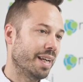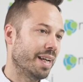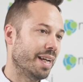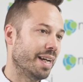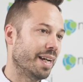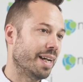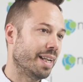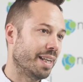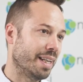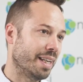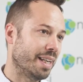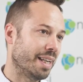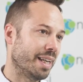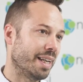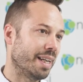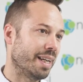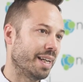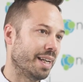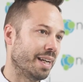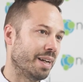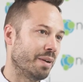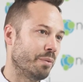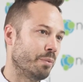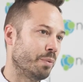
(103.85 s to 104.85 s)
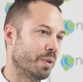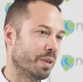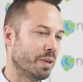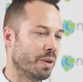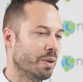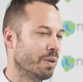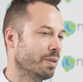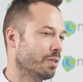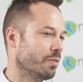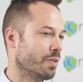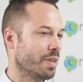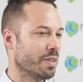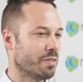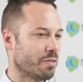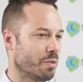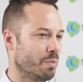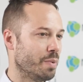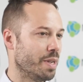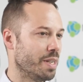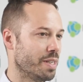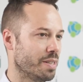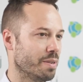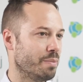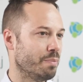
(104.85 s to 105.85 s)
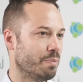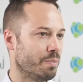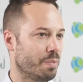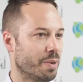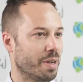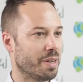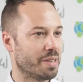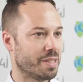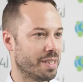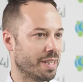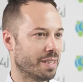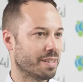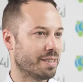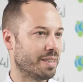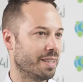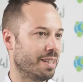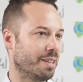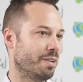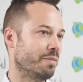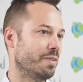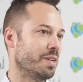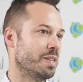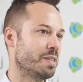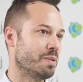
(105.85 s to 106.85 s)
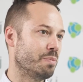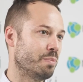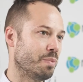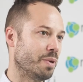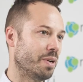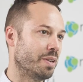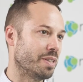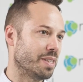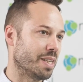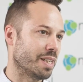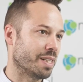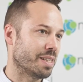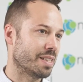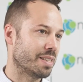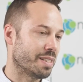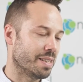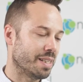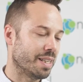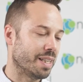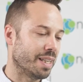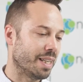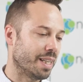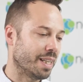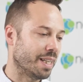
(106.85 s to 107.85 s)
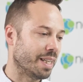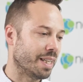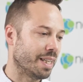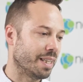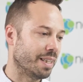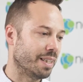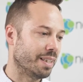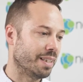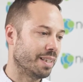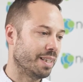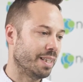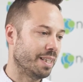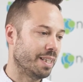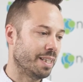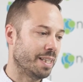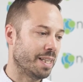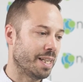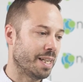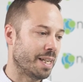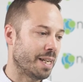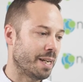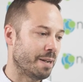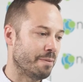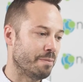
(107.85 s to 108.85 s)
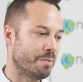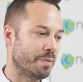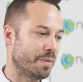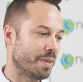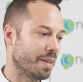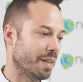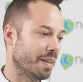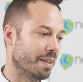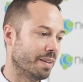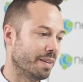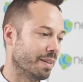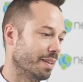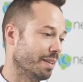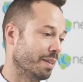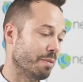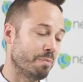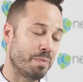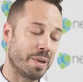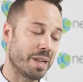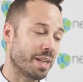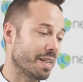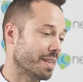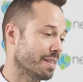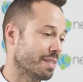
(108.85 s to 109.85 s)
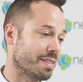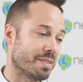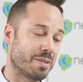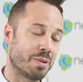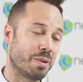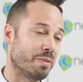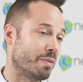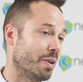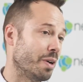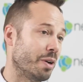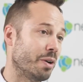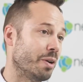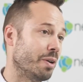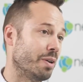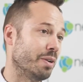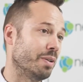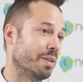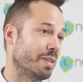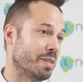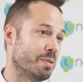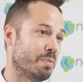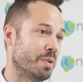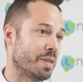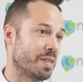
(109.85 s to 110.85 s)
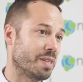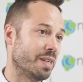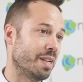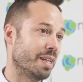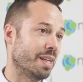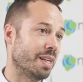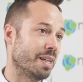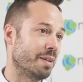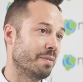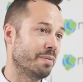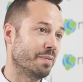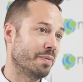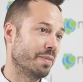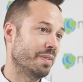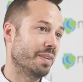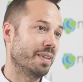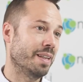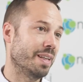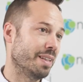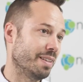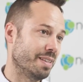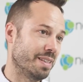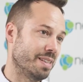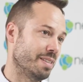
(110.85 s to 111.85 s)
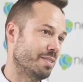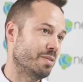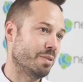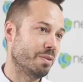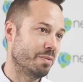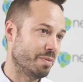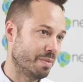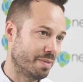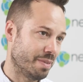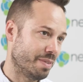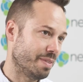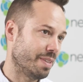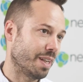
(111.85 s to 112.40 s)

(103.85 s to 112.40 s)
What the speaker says: And with all transformation projects and innovation projects, the biggest sort of hurdle, especially in these sort of